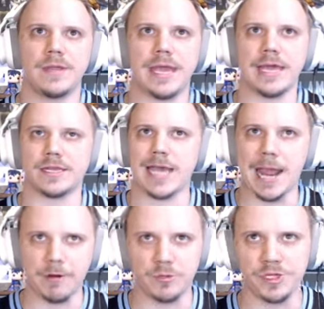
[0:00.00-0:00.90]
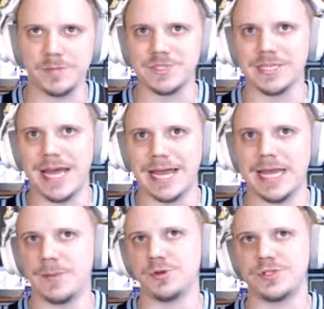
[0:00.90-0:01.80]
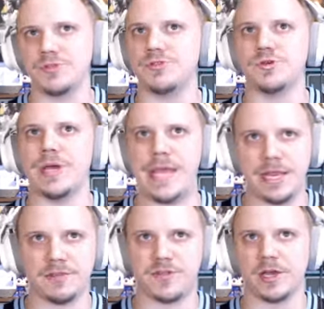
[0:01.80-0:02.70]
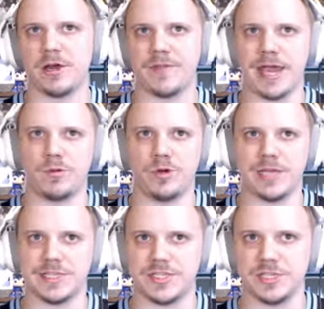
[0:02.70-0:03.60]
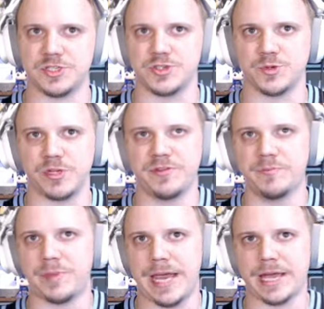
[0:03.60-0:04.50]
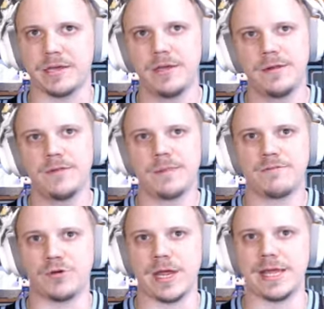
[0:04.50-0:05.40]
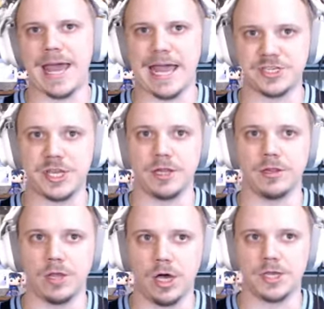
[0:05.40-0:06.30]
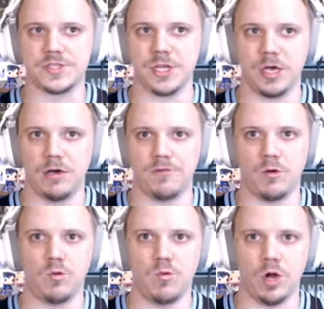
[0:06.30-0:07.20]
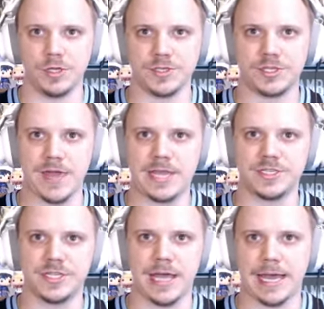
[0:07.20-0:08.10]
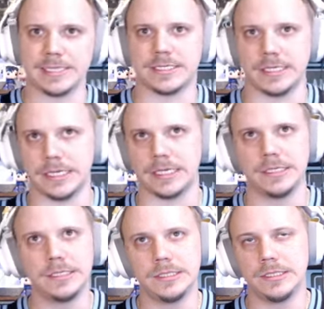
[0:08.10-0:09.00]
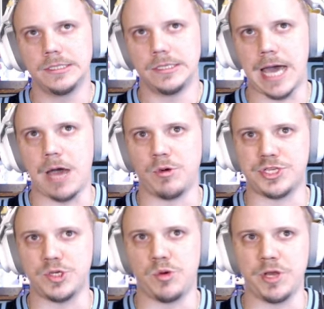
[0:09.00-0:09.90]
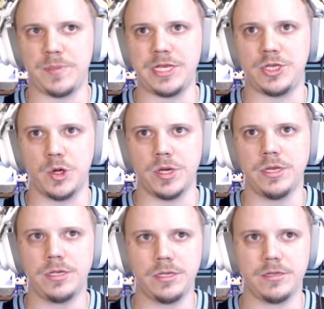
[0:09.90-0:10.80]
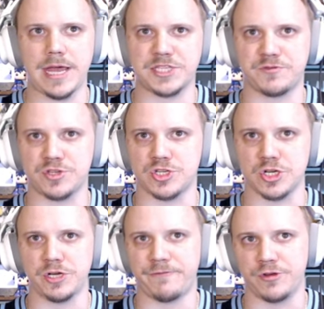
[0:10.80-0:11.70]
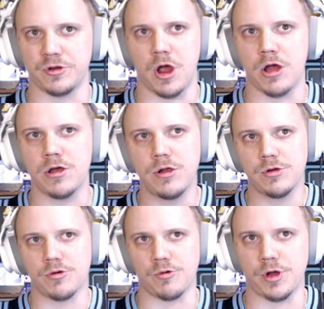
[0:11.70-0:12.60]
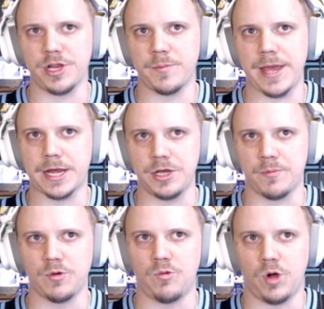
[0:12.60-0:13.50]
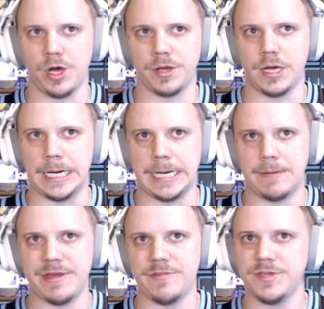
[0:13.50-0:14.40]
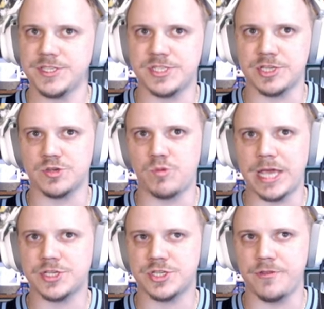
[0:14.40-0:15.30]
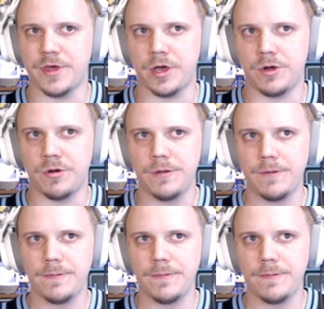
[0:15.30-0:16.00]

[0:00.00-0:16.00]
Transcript: And Kyren Williams not able to do anything on that one as he is driven back for a actually a loss of one. So that is not uh, not what you want to be doing. That's for sure. If you're our running back number one, um, in this situation though,